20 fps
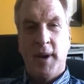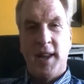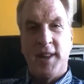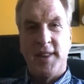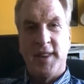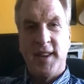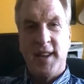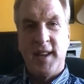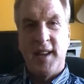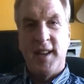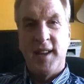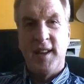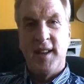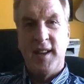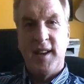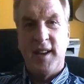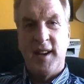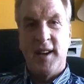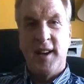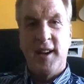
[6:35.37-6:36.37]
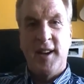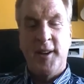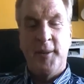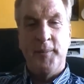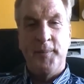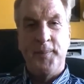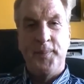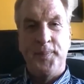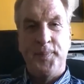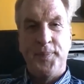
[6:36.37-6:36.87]
I think,
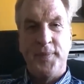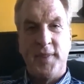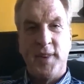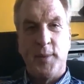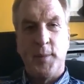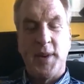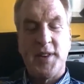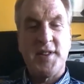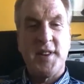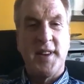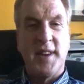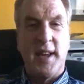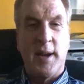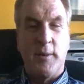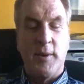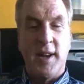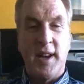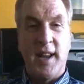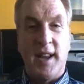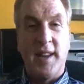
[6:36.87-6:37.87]
um, especially on that one,